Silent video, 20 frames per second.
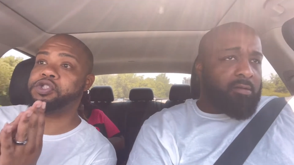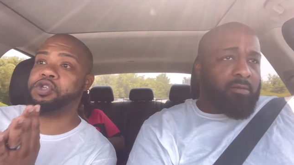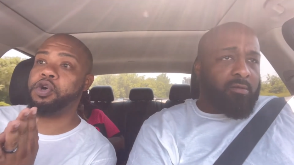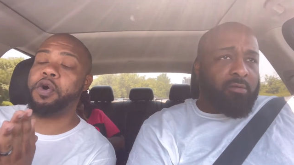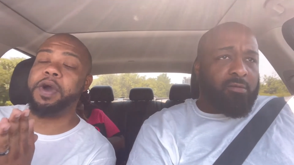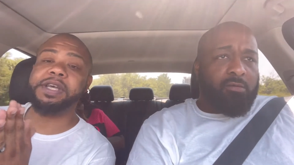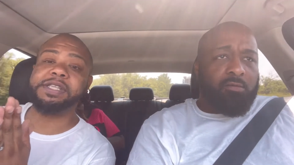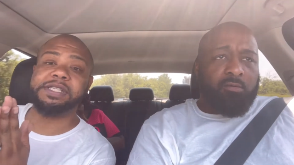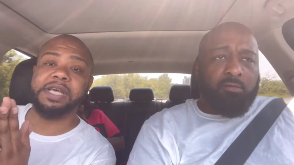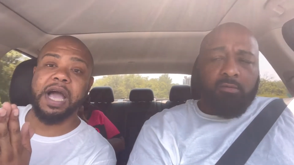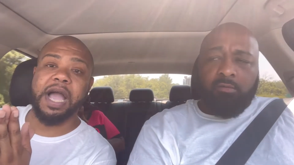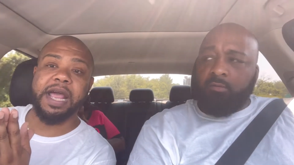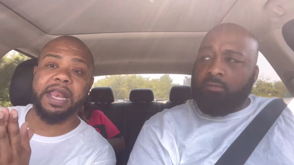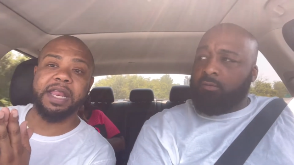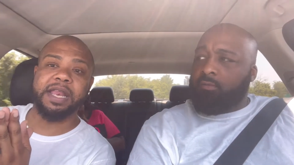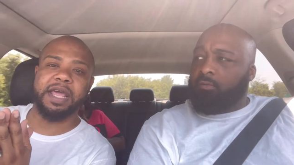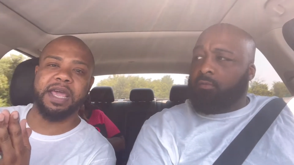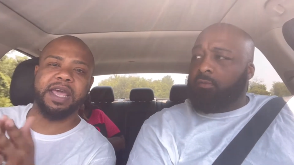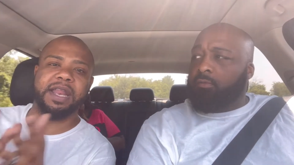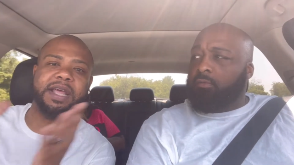Speaker 1: so
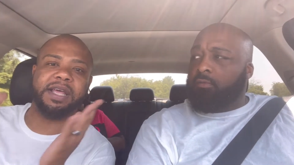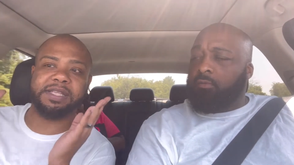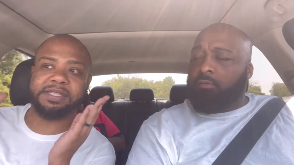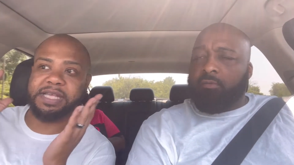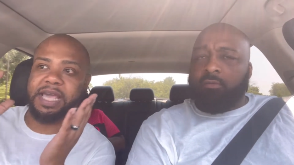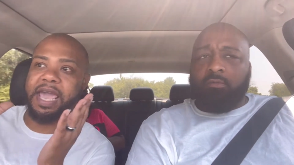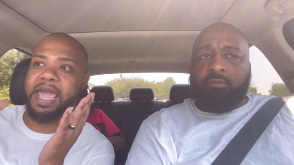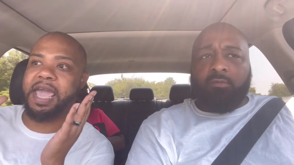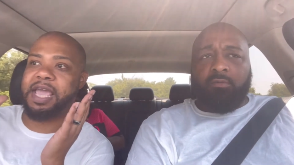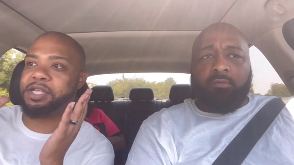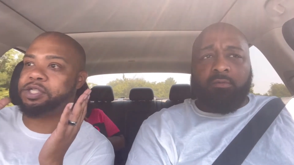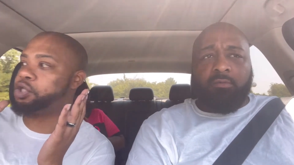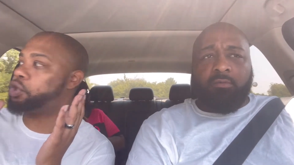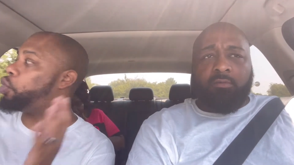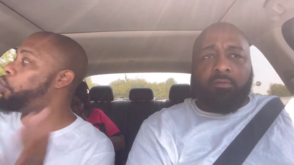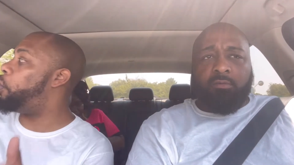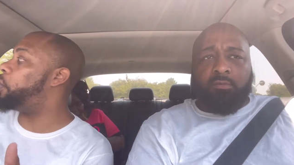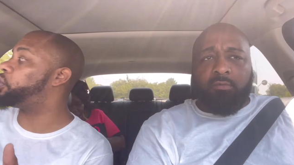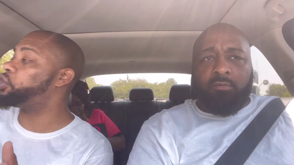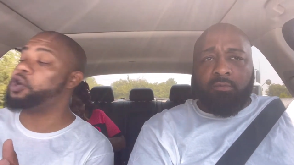excited. It is a
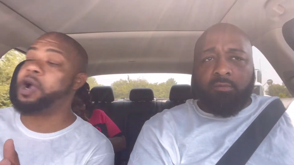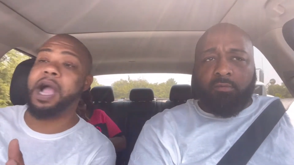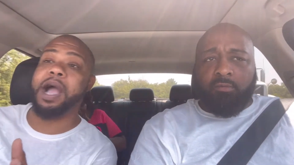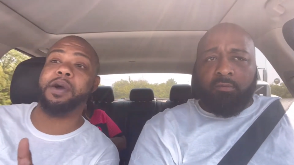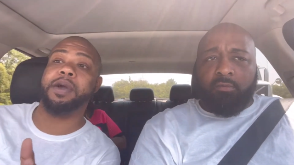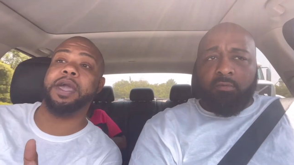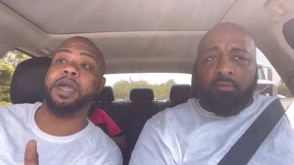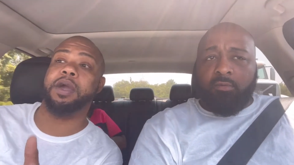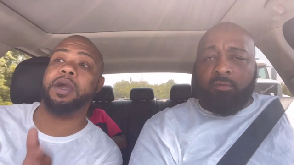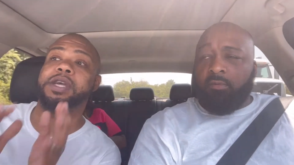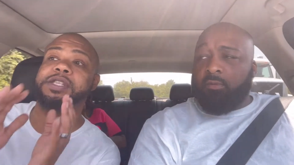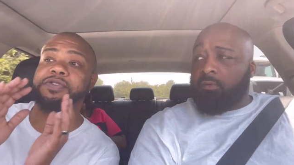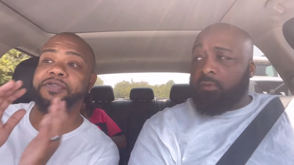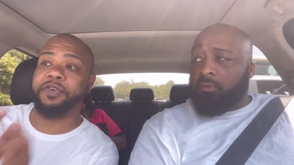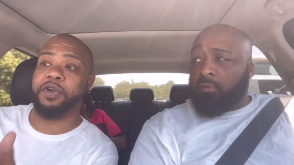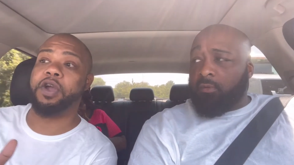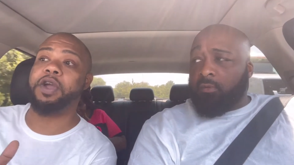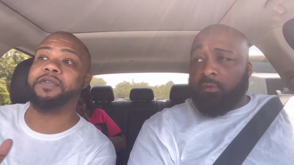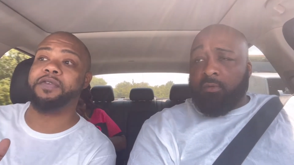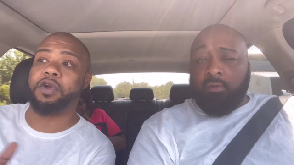scorcher out here. It's
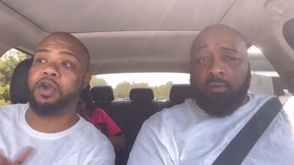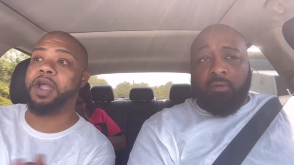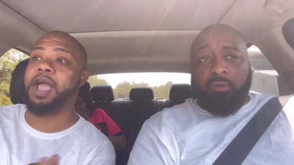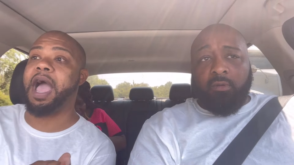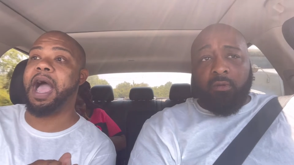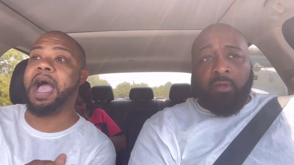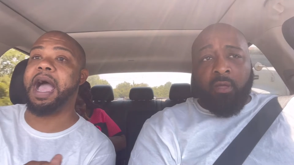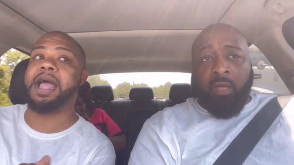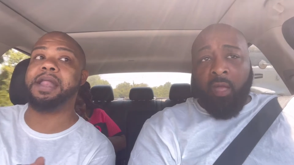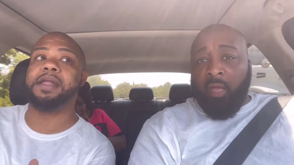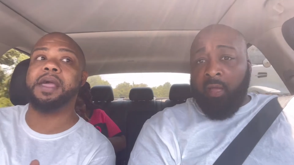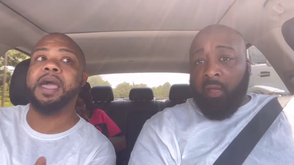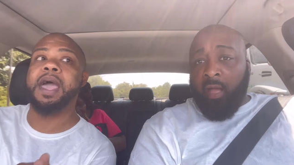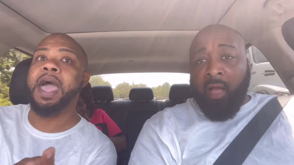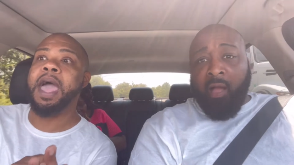very, very hot.